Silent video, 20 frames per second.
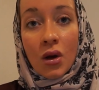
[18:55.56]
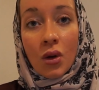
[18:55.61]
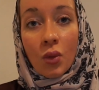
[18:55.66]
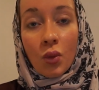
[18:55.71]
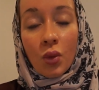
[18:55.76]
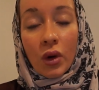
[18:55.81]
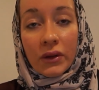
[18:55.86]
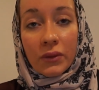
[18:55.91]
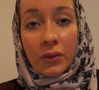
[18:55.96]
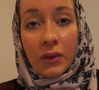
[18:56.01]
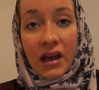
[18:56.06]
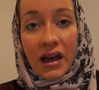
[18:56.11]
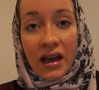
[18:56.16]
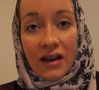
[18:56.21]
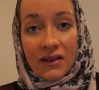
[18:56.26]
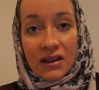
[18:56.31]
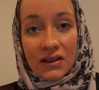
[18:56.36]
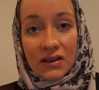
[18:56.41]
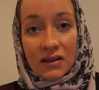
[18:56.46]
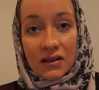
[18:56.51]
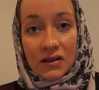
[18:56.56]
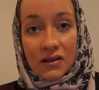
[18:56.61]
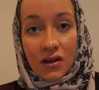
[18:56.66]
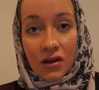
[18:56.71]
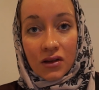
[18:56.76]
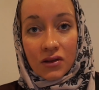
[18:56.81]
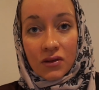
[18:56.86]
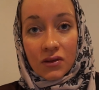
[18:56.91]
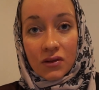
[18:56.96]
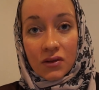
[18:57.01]
what we have as a
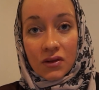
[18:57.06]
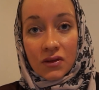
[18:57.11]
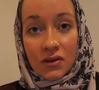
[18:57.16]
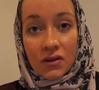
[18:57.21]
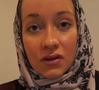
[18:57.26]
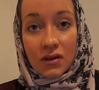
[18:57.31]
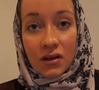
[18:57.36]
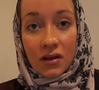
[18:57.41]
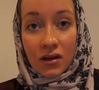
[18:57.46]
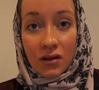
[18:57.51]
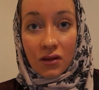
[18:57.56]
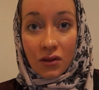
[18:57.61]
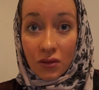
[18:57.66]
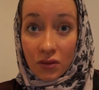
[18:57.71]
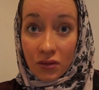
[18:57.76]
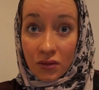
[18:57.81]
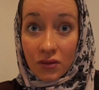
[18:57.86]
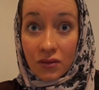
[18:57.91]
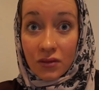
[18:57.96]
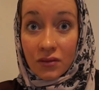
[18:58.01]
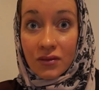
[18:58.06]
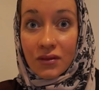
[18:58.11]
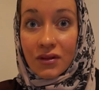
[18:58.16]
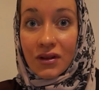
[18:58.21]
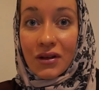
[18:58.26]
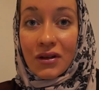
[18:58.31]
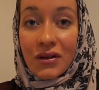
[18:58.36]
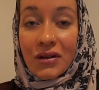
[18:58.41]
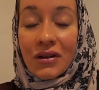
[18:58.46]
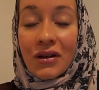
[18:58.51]
status quo,
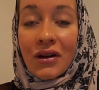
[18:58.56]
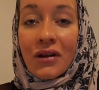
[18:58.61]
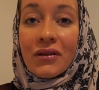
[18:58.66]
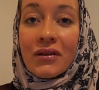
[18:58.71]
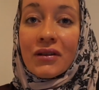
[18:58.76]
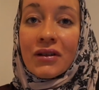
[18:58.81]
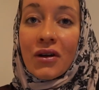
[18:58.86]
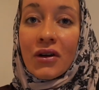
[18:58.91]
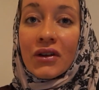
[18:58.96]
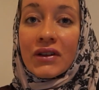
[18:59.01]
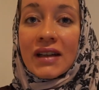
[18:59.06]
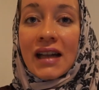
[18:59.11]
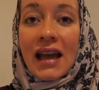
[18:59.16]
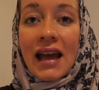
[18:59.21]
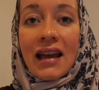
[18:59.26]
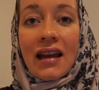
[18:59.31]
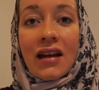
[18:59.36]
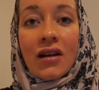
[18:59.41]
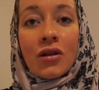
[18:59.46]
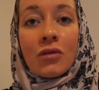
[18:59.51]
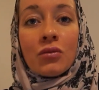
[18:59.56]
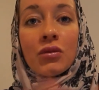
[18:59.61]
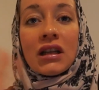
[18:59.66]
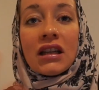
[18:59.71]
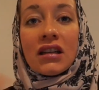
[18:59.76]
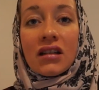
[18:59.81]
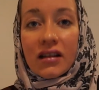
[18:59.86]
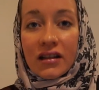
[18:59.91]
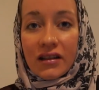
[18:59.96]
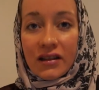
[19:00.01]
you know, not like a
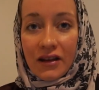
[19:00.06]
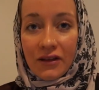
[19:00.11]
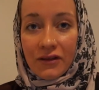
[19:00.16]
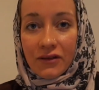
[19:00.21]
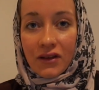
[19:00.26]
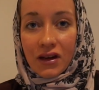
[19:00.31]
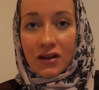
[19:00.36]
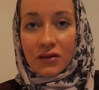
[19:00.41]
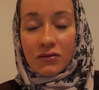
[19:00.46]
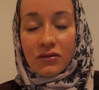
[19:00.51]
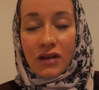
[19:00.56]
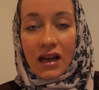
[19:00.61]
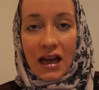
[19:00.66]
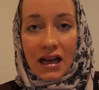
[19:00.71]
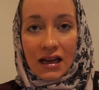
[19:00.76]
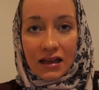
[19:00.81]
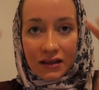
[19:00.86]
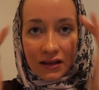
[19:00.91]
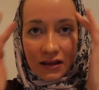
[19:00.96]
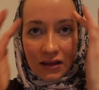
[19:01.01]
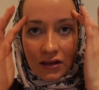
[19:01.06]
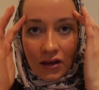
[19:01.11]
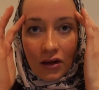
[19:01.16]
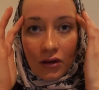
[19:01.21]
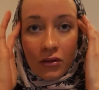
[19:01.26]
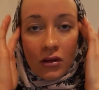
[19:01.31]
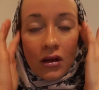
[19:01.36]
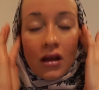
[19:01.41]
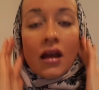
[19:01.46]
completely different reality, you know,